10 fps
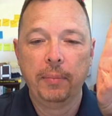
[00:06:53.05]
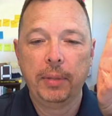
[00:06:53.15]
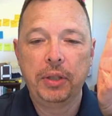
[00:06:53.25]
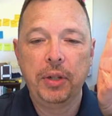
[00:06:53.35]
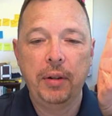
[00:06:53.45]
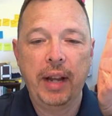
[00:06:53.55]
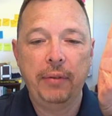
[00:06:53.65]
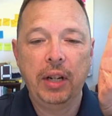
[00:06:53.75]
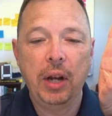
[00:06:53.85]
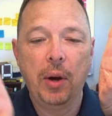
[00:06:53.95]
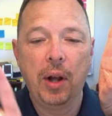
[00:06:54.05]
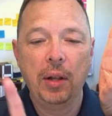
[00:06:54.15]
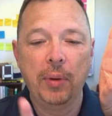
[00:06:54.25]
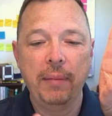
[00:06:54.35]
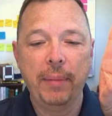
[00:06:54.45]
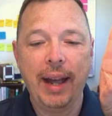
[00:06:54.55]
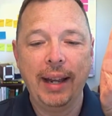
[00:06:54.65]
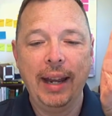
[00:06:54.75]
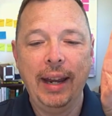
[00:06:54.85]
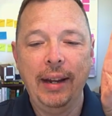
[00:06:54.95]
But you don't have to go all the way
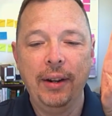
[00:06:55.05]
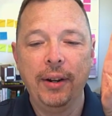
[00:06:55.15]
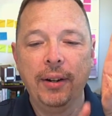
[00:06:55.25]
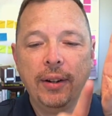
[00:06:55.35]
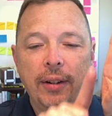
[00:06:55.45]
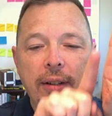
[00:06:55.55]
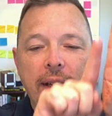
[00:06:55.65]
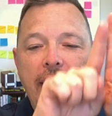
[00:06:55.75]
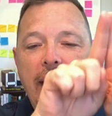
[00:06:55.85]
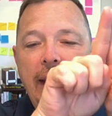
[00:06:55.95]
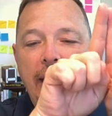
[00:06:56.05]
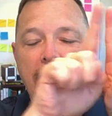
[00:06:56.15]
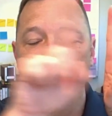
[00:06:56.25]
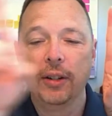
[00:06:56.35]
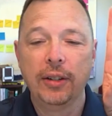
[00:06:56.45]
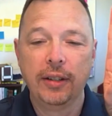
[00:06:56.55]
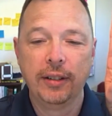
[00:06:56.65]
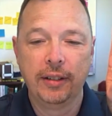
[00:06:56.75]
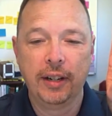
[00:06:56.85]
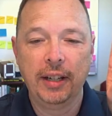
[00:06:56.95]
back here to get here,
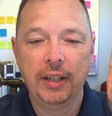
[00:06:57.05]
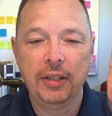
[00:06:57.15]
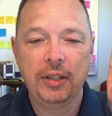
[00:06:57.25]
right?